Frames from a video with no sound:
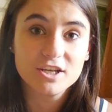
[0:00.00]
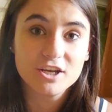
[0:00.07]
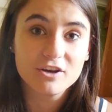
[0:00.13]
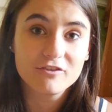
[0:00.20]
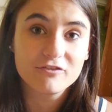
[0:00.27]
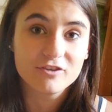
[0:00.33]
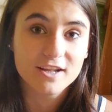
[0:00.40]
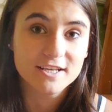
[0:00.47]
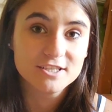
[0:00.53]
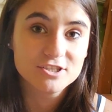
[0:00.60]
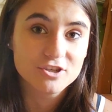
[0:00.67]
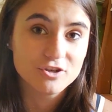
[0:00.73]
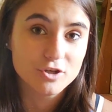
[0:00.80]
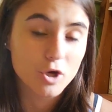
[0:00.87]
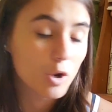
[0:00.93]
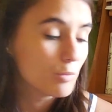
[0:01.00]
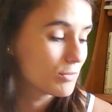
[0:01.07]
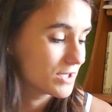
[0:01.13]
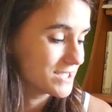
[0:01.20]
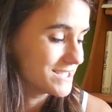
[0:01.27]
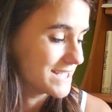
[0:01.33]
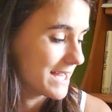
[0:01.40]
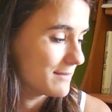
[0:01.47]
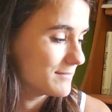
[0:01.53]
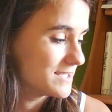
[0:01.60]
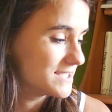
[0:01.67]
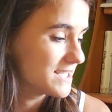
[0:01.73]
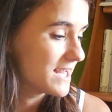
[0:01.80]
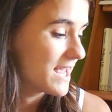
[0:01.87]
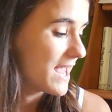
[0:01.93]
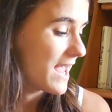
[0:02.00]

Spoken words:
here for like certain homework assignments.